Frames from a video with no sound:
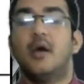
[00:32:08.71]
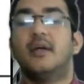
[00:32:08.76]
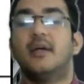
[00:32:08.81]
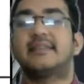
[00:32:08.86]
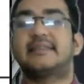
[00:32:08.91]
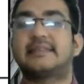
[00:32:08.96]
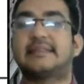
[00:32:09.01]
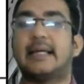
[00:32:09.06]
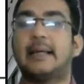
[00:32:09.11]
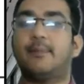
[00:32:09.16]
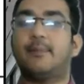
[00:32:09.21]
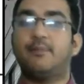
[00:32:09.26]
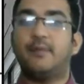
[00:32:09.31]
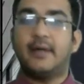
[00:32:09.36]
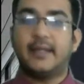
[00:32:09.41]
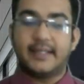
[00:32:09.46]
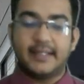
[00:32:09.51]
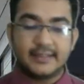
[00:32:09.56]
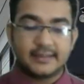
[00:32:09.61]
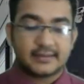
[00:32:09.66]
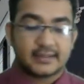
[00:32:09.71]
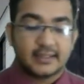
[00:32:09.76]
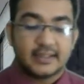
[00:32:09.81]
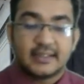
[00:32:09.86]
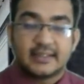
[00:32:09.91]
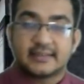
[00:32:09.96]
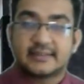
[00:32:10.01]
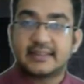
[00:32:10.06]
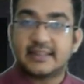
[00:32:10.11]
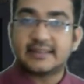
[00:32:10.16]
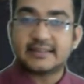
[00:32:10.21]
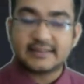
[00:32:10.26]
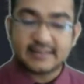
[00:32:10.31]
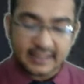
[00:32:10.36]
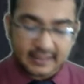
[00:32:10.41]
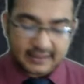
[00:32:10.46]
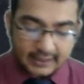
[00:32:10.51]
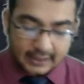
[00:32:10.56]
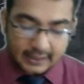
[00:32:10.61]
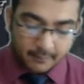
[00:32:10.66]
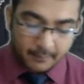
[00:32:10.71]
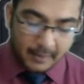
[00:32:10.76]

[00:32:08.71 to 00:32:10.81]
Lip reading: Step one is just like our